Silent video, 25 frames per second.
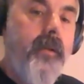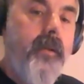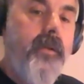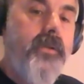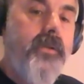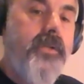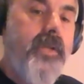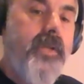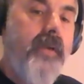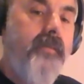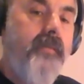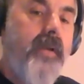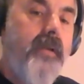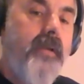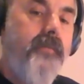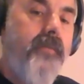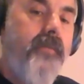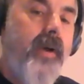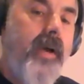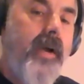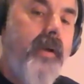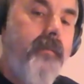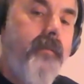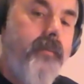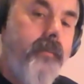7 and
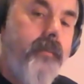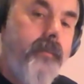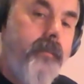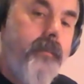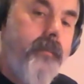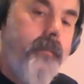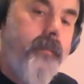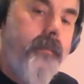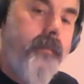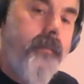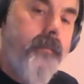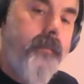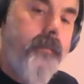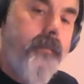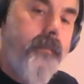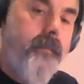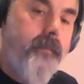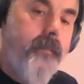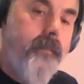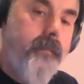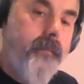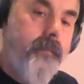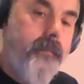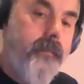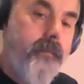5.
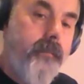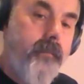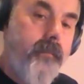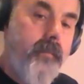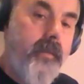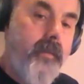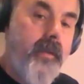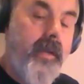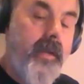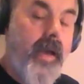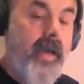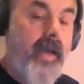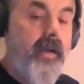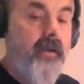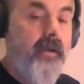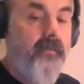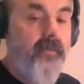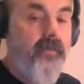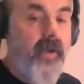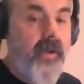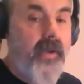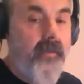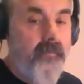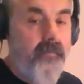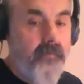9 and
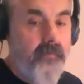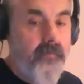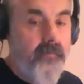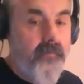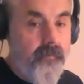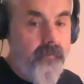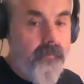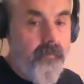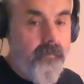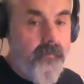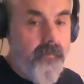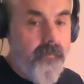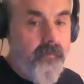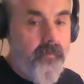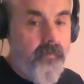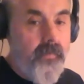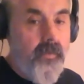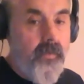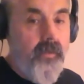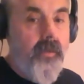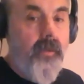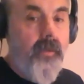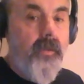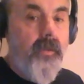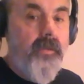5.
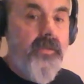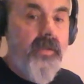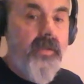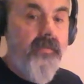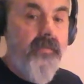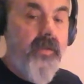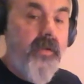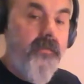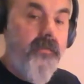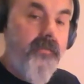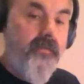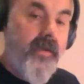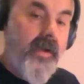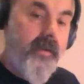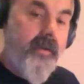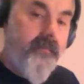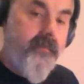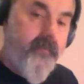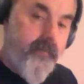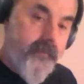7 and 5.